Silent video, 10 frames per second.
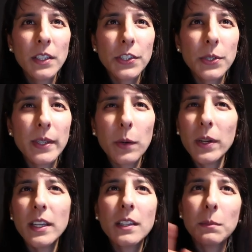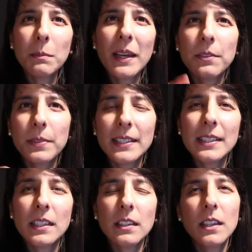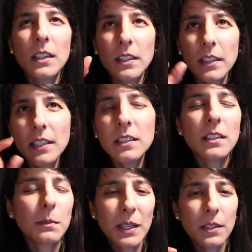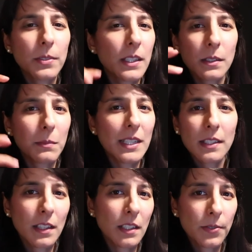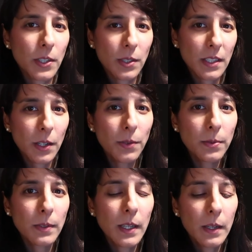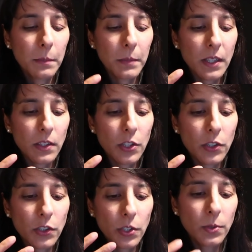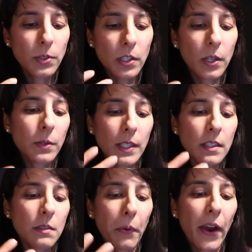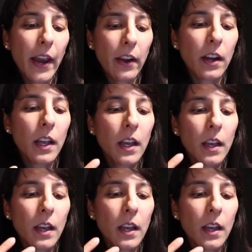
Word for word: to now what are you going to be manifesting Yes, you're going to manifest amazing things for yourself, but do so. This is prayer.